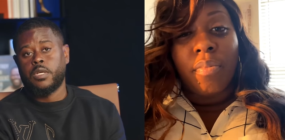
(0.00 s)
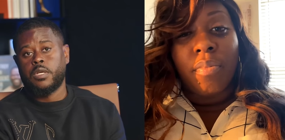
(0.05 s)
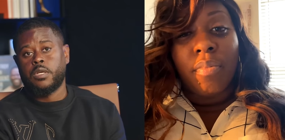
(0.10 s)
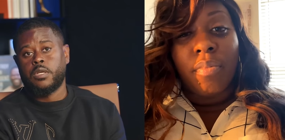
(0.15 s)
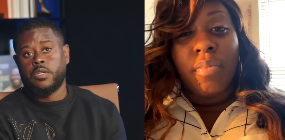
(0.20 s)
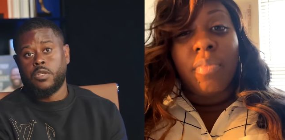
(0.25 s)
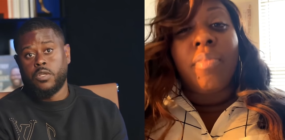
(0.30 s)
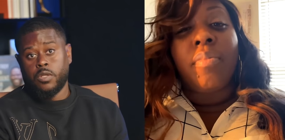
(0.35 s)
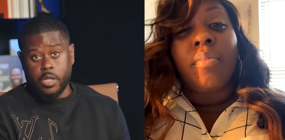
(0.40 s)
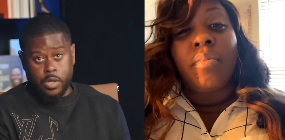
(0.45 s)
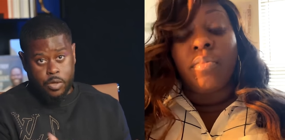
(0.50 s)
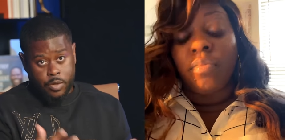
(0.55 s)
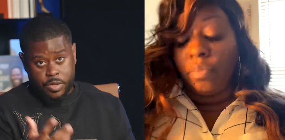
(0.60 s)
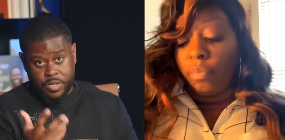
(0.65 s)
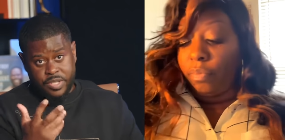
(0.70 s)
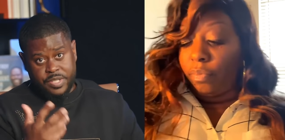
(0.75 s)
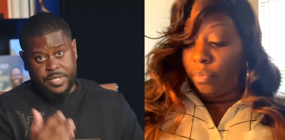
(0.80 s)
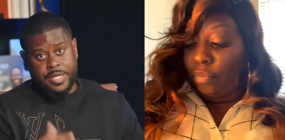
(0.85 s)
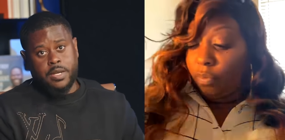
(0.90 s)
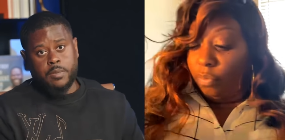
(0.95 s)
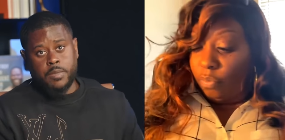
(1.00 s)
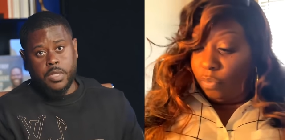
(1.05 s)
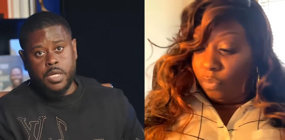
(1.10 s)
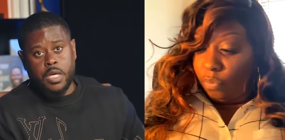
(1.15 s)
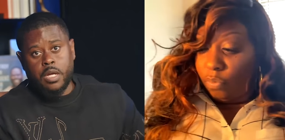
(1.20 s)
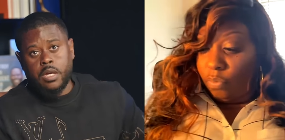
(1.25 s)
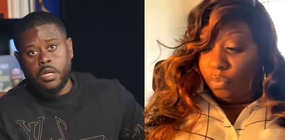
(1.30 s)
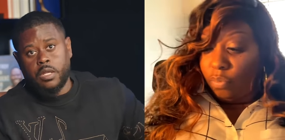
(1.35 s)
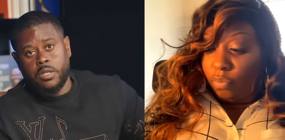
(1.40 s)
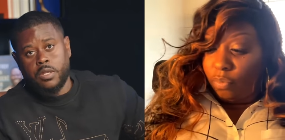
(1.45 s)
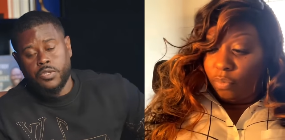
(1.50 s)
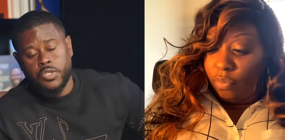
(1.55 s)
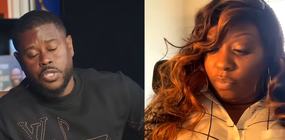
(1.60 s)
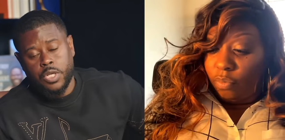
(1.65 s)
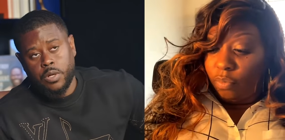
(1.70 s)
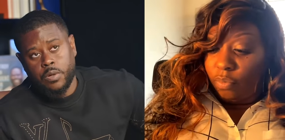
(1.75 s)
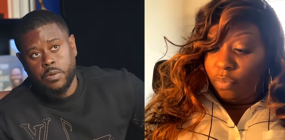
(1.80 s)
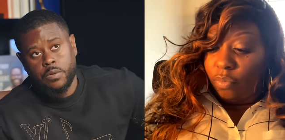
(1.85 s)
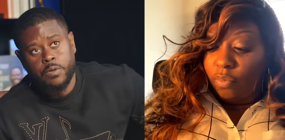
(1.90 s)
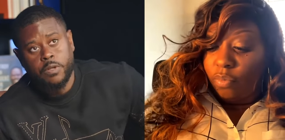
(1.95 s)
Speaker 1: You literally just said at the beginning of the
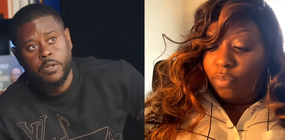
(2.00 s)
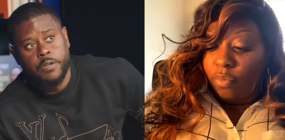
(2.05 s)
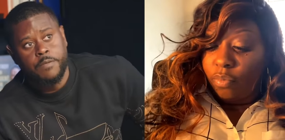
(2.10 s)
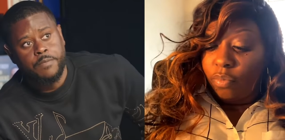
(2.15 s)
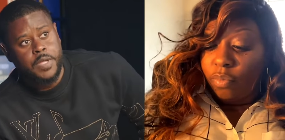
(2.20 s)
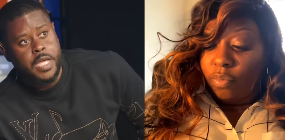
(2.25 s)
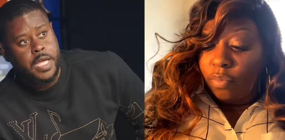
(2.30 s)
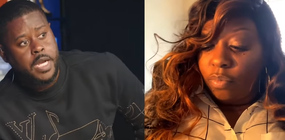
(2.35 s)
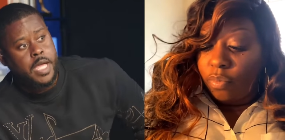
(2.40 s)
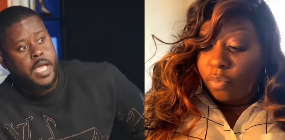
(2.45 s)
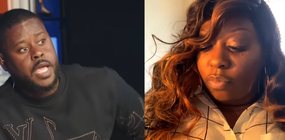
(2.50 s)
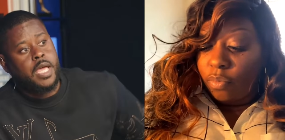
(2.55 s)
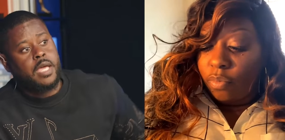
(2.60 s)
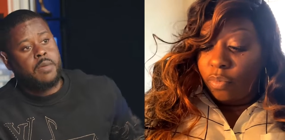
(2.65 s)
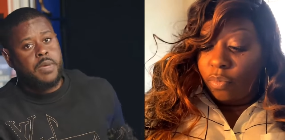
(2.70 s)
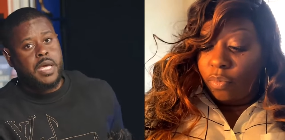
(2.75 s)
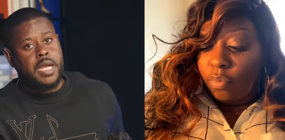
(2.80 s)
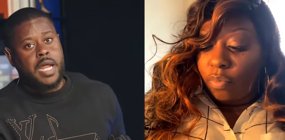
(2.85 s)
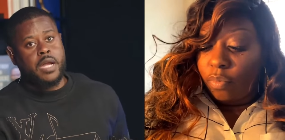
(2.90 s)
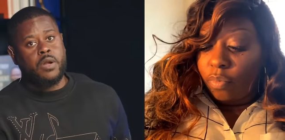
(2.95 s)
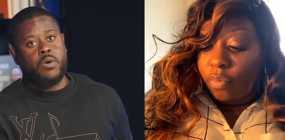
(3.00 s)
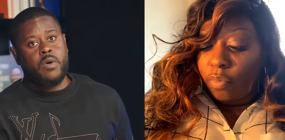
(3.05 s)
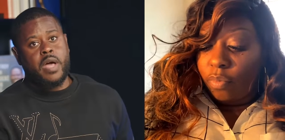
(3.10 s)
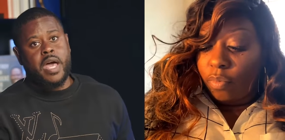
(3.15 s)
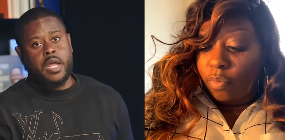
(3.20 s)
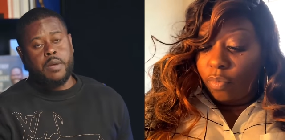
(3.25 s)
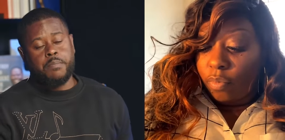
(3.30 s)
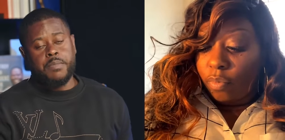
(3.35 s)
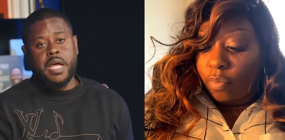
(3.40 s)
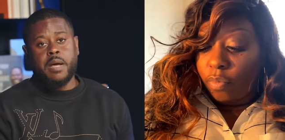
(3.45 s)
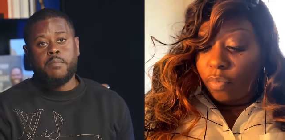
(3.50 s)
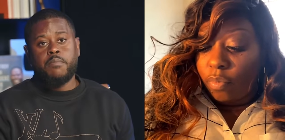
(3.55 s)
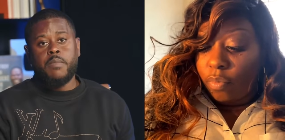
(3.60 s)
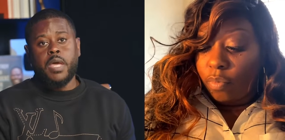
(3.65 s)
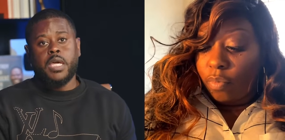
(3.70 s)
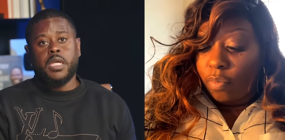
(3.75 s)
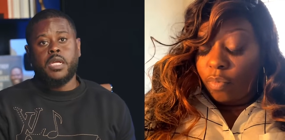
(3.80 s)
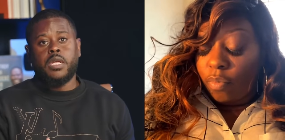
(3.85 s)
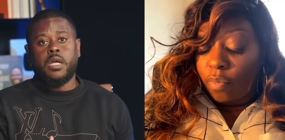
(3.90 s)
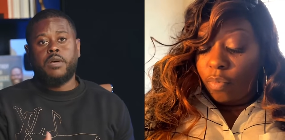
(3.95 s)
show that, hey man, I'm not
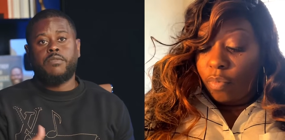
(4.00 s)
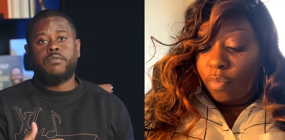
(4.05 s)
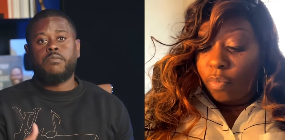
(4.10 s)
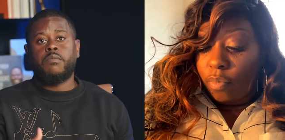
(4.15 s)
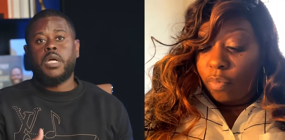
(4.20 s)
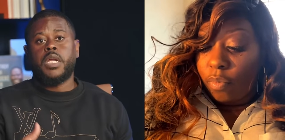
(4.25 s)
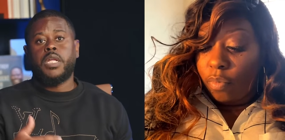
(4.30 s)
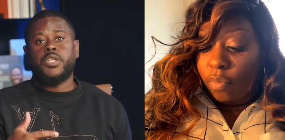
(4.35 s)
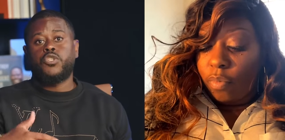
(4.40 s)
making enough money to